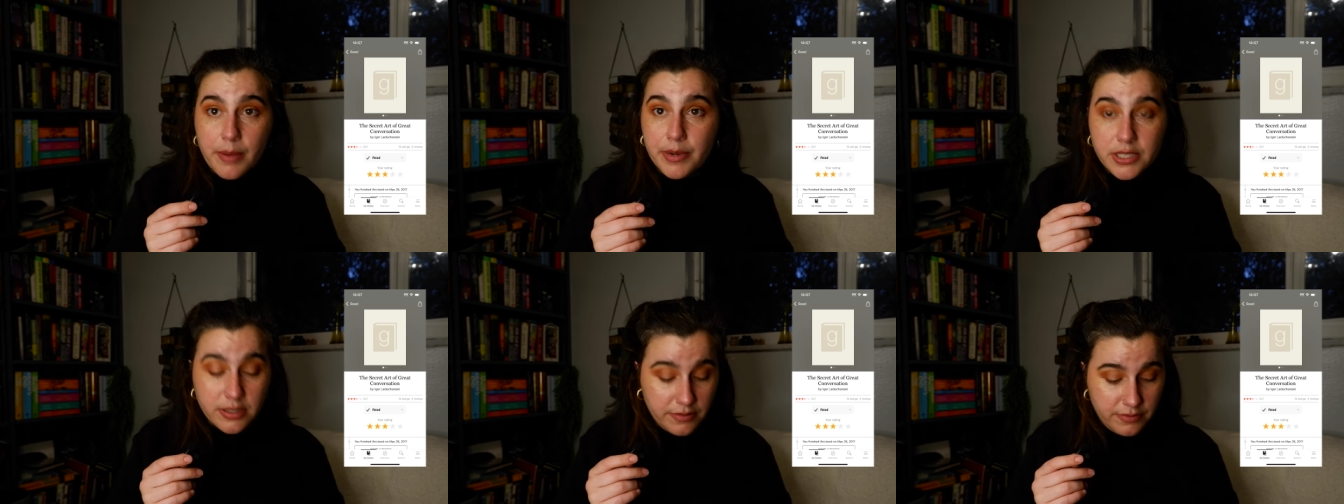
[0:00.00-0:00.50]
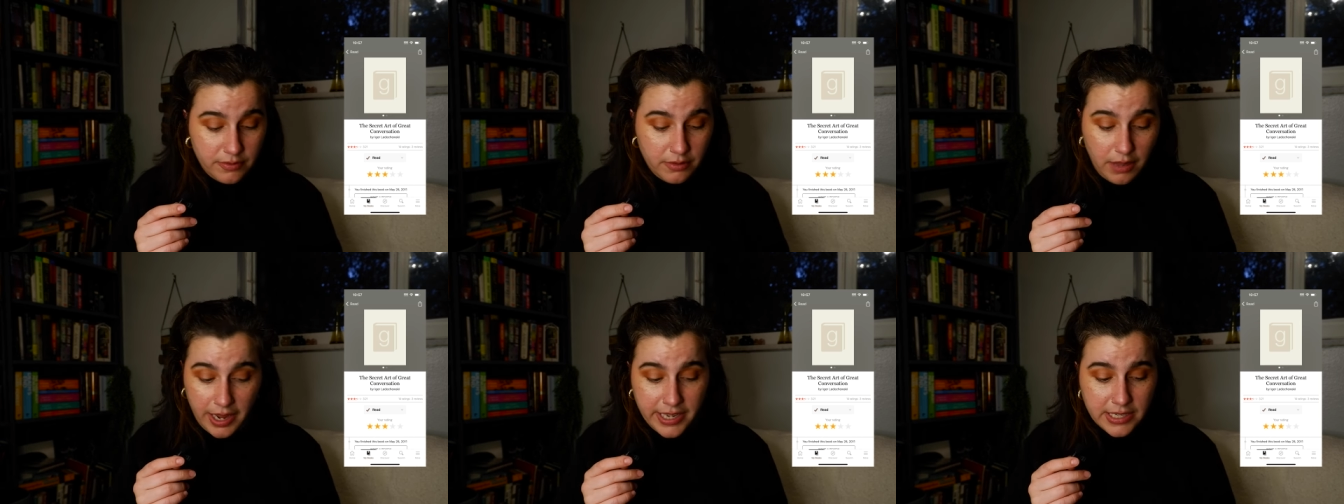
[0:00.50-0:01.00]
I must have
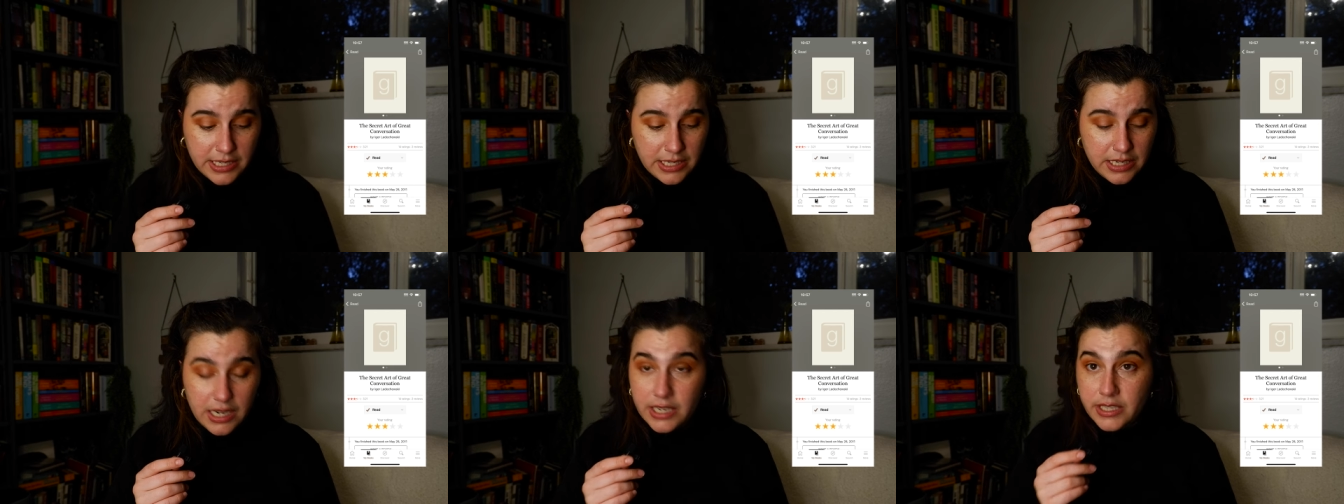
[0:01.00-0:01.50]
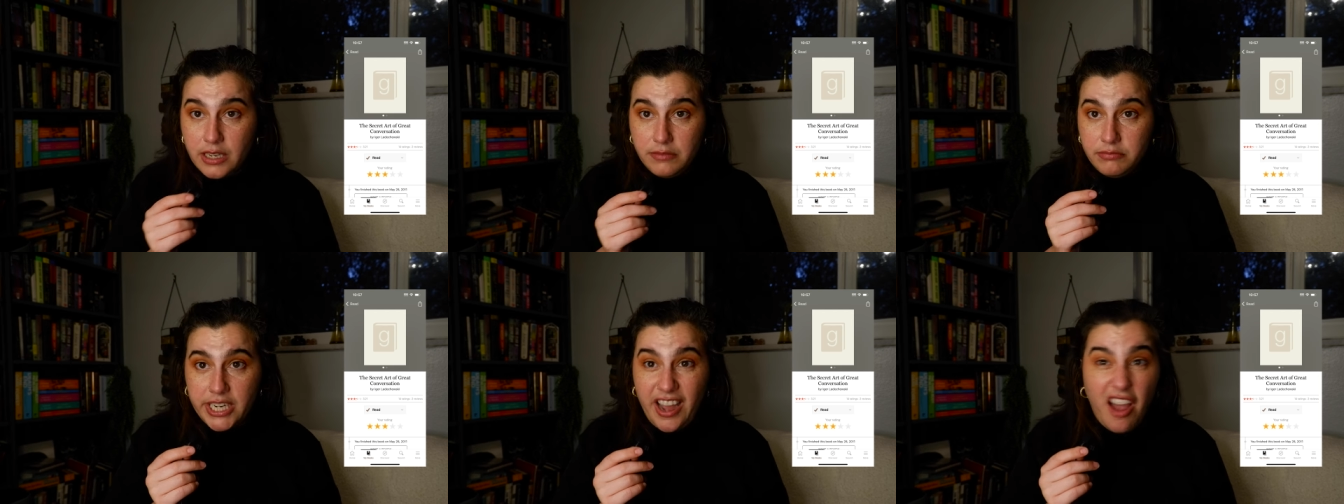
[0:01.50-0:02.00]
liked it
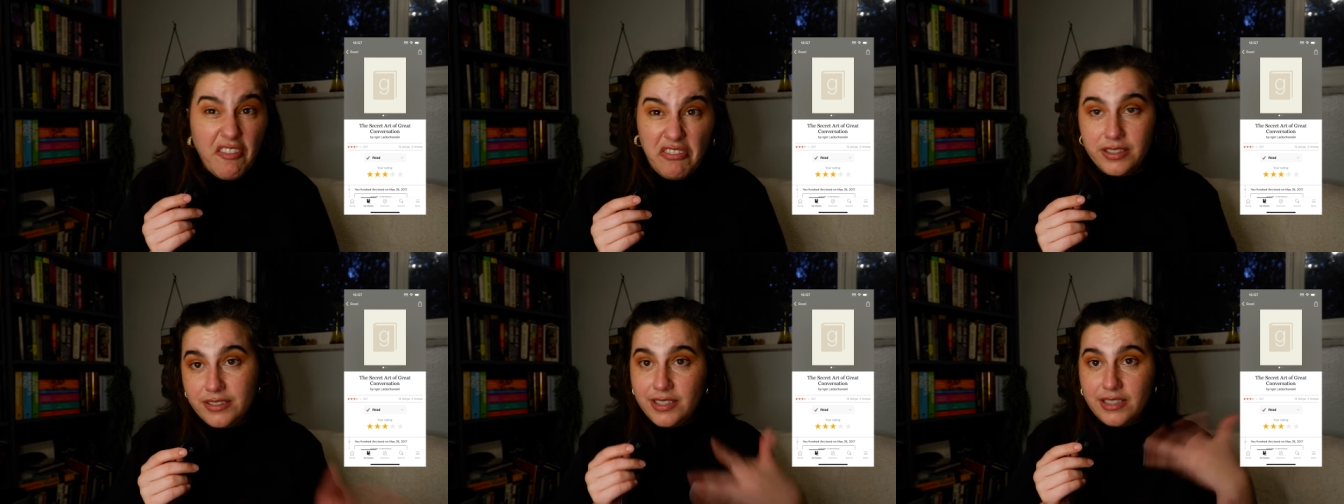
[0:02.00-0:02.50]
enough.